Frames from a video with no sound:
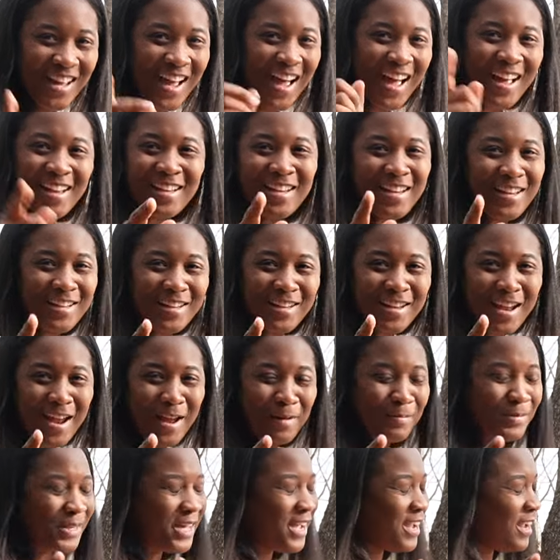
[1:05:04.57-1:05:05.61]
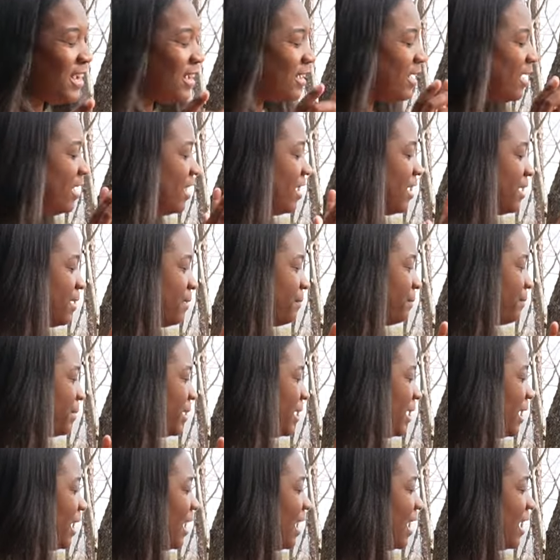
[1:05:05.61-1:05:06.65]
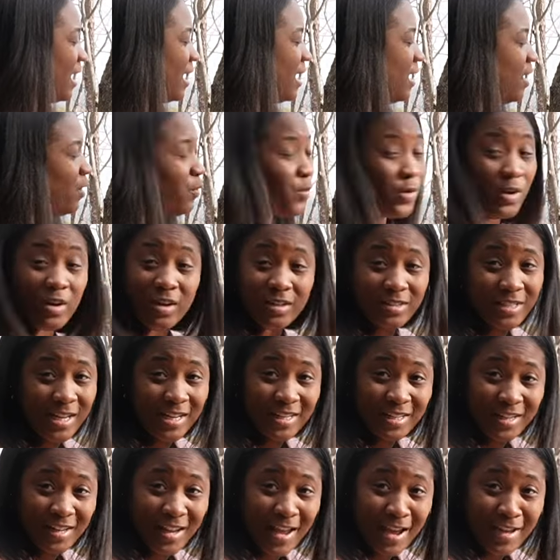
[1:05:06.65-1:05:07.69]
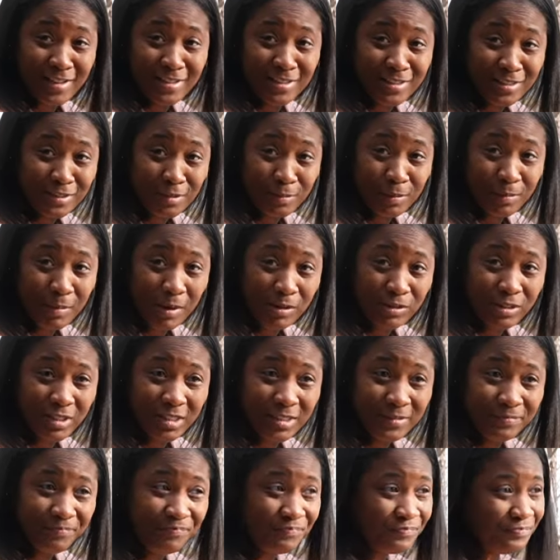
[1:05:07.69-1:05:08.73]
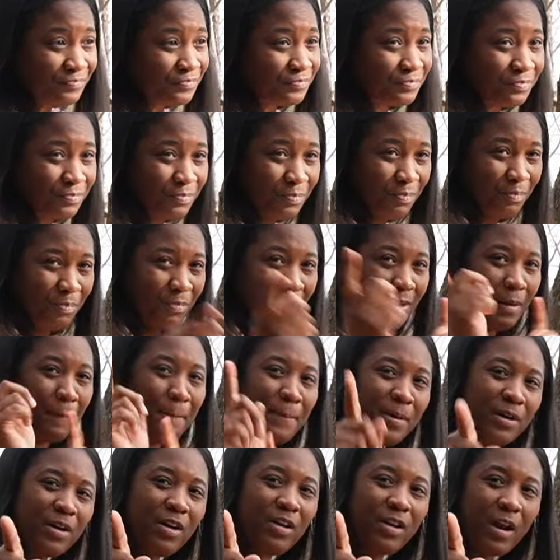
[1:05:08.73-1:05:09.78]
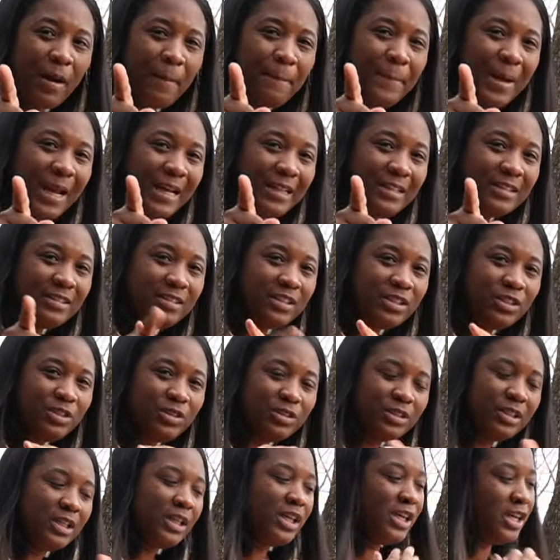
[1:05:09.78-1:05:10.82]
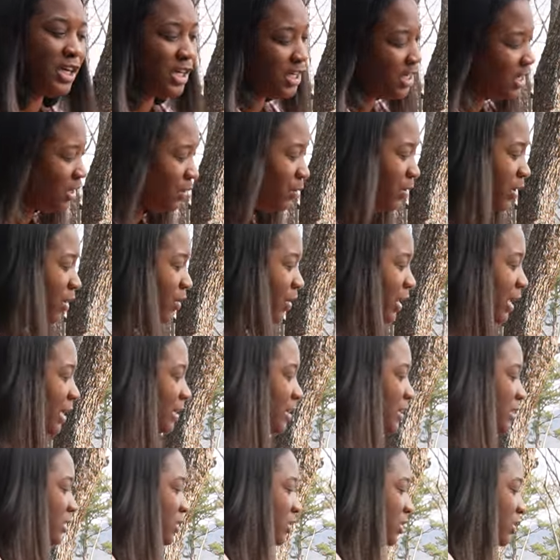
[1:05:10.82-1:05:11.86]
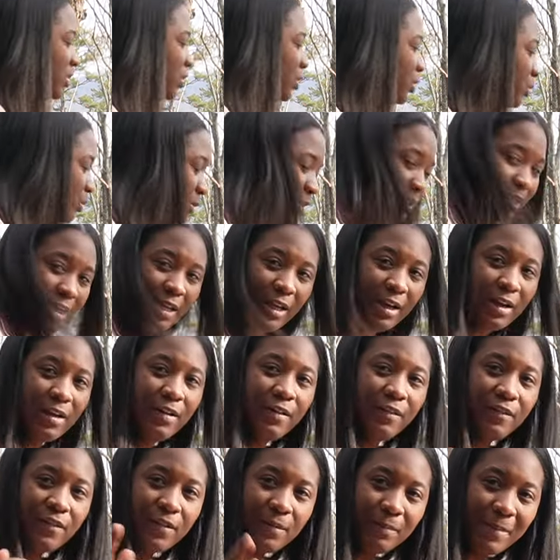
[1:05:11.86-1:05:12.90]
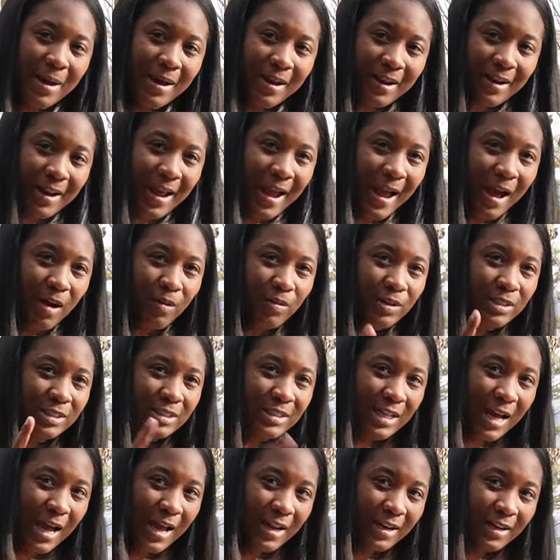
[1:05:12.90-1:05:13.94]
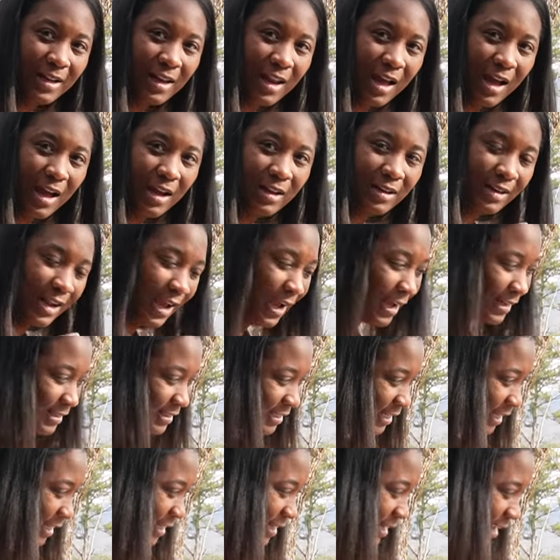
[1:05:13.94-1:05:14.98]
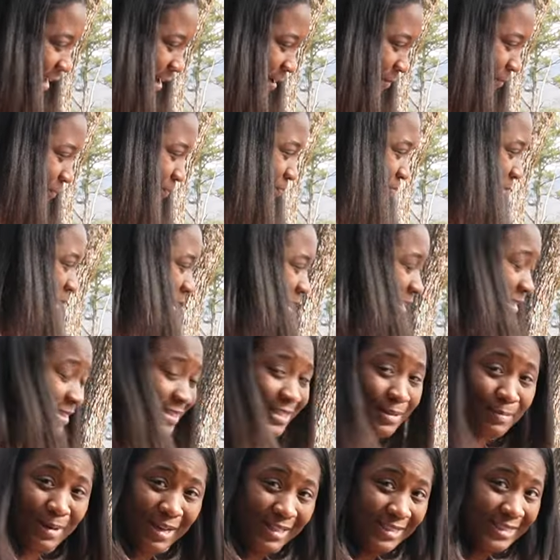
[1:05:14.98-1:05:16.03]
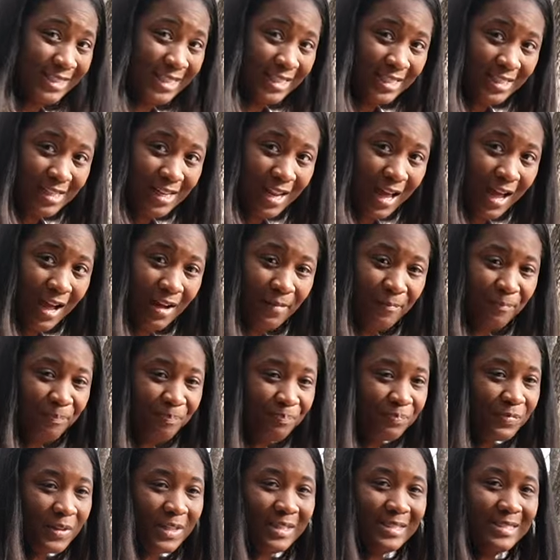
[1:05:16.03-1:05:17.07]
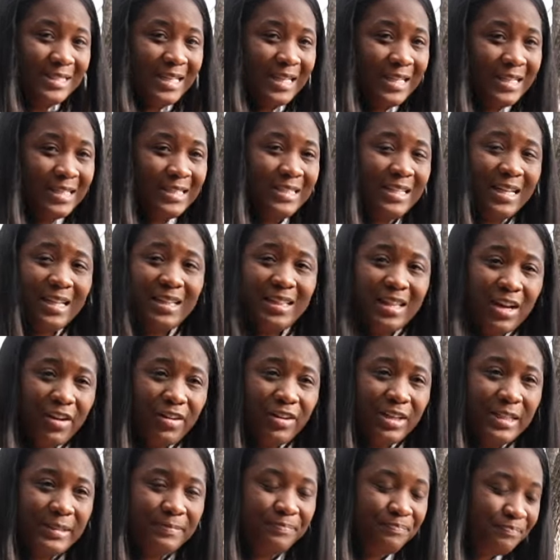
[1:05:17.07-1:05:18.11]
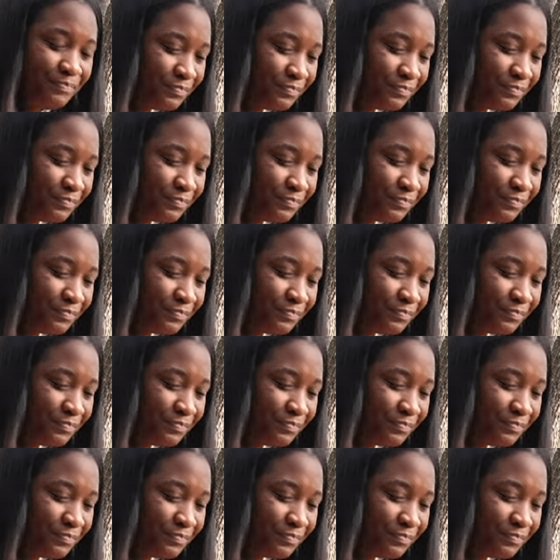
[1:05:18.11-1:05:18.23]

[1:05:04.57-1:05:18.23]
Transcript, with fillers: I did the damn thing. But we're going to take the last of the mimosa, put on our bathing suit. We're going to hit the jacuzzi for about an hour. It's 9 o'clock, 9, 10 now. It's about 10 o'clock, 10 to 10.30.